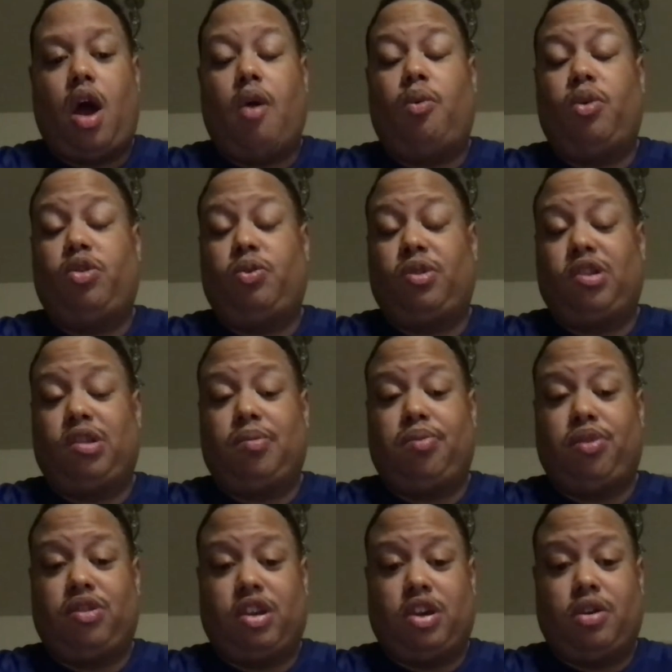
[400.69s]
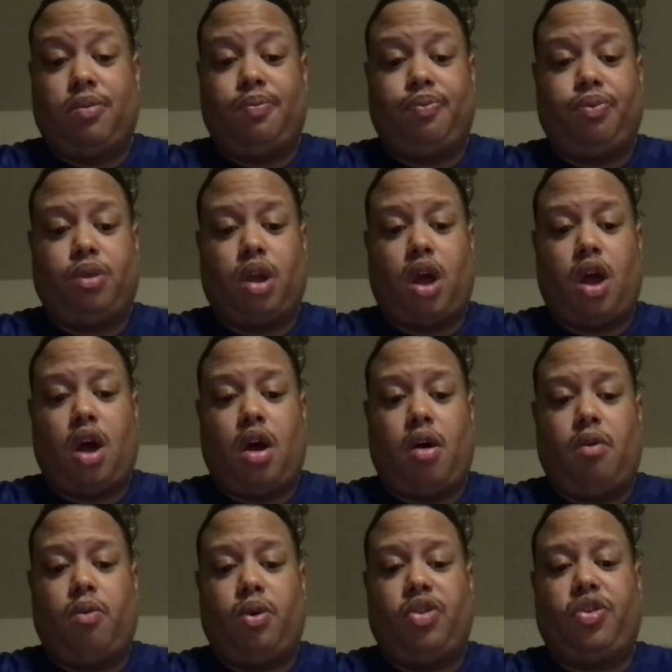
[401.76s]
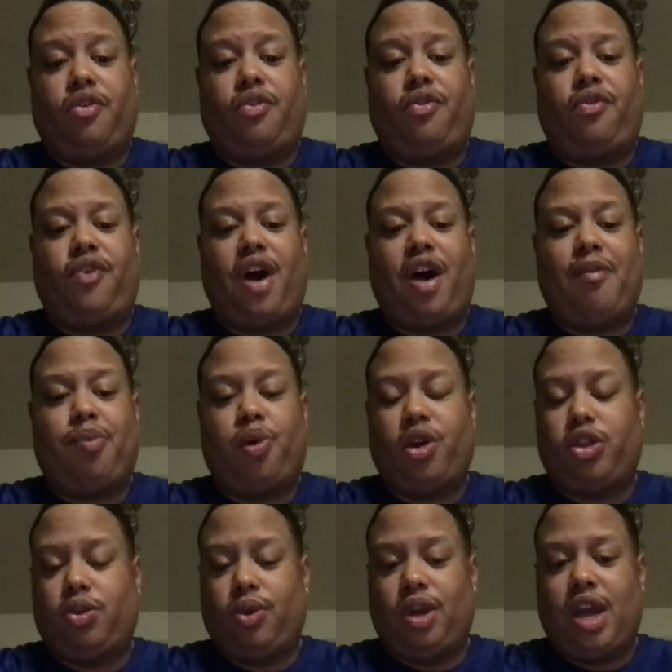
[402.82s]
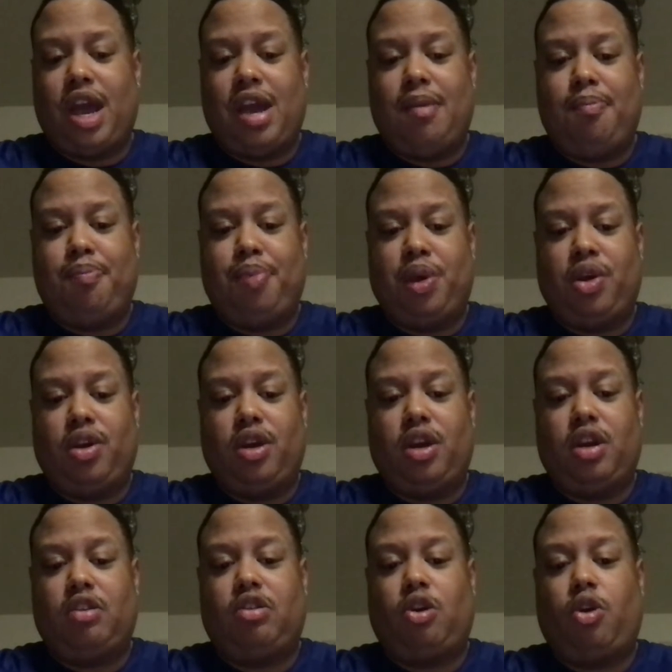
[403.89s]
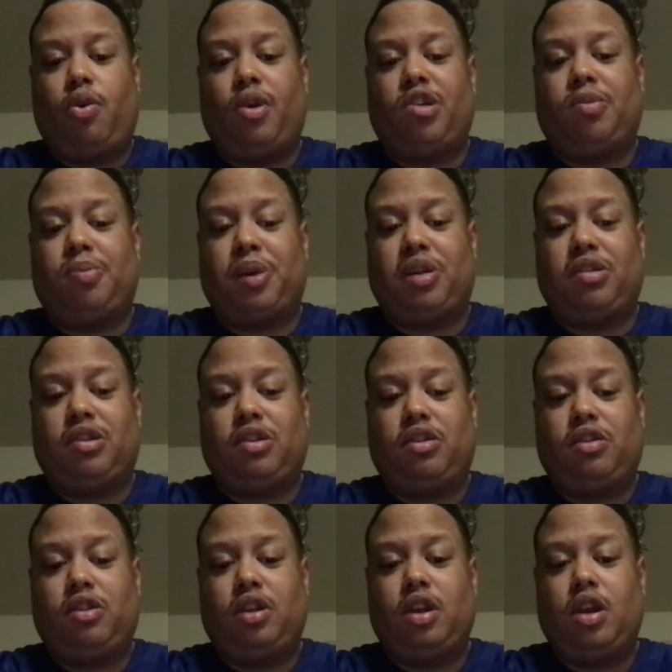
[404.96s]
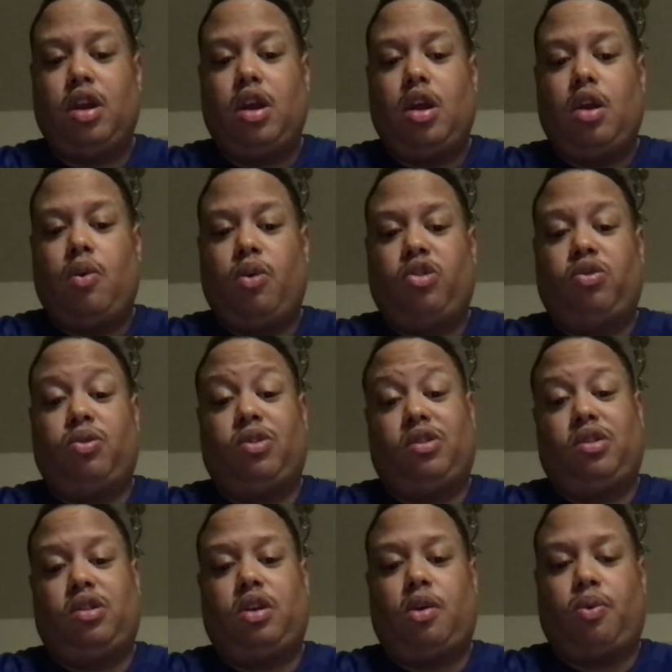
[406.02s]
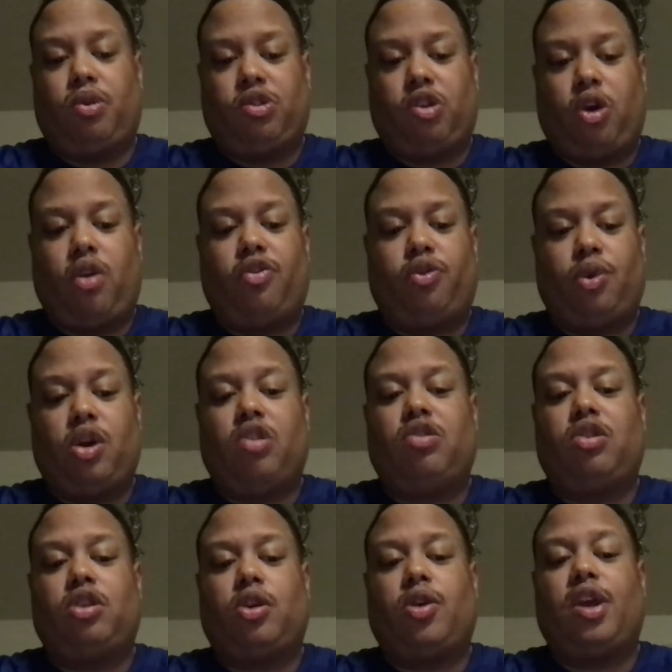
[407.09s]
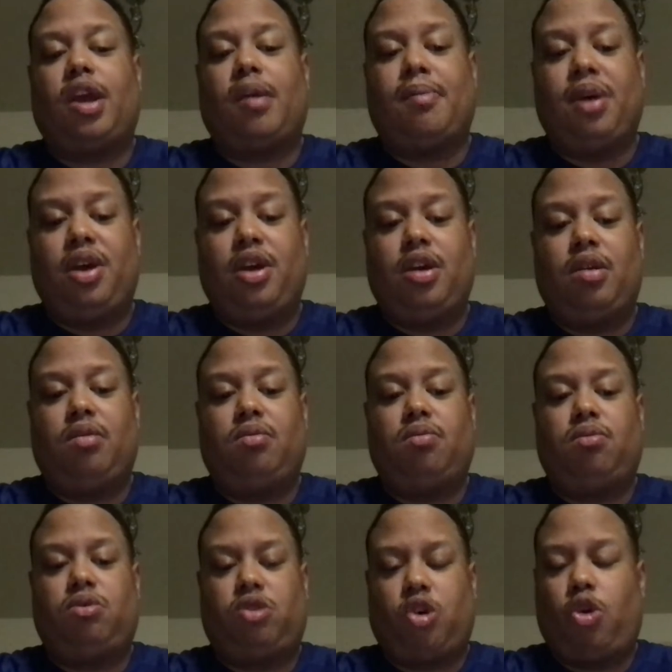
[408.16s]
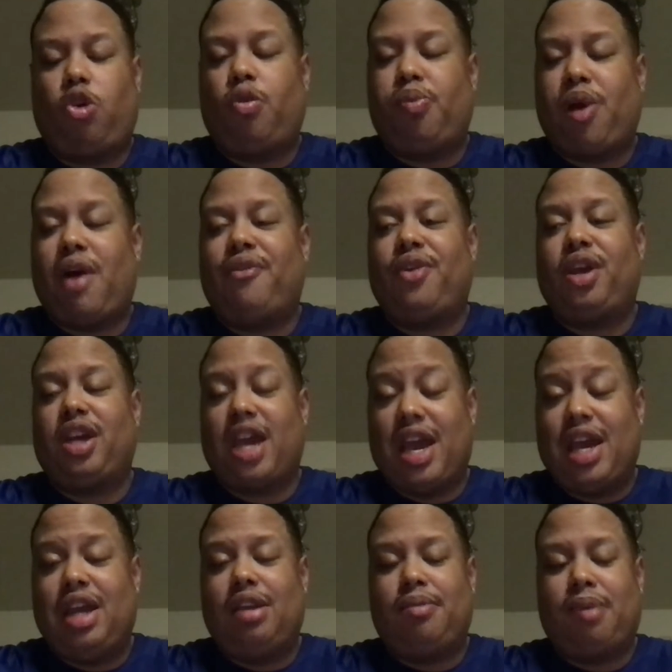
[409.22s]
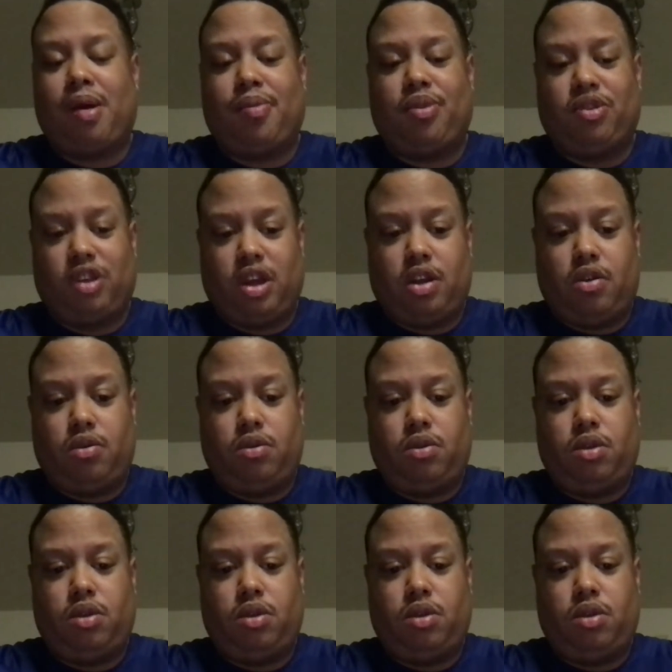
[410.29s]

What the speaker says: which was in Brazil, with a $5.38 billion in total expenses, which was a result of $338 million total profit gained by Brazil.